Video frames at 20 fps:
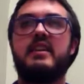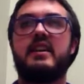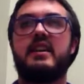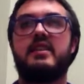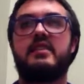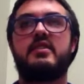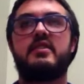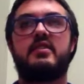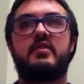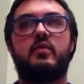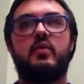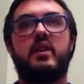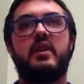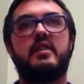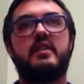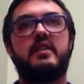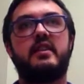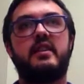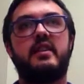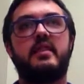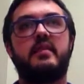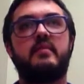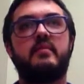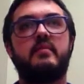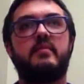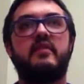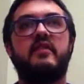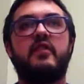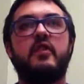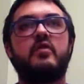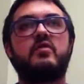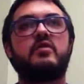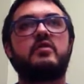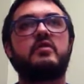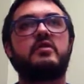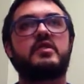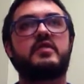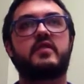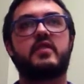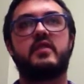I took one
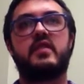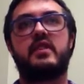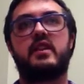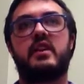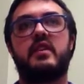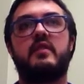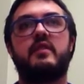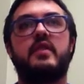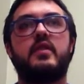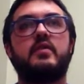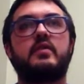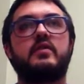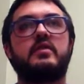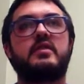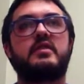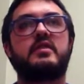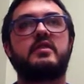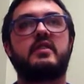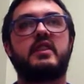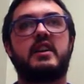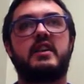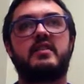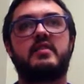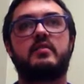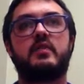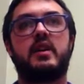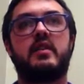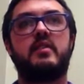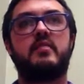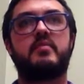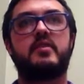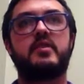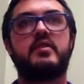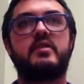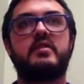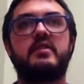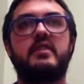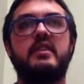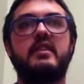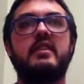vocals for the non-vocalist class while at
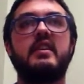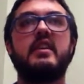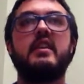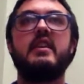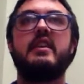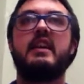Berkeley,